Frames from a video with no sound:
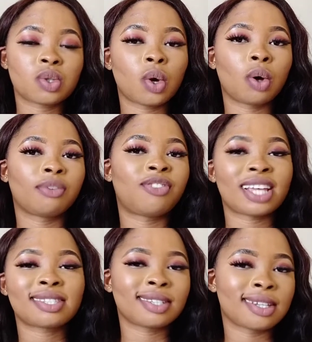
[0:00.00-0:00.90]
So
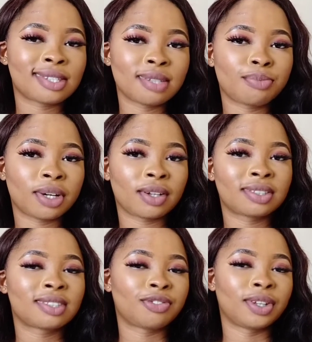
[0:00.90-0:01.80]
fasten your seatbelts.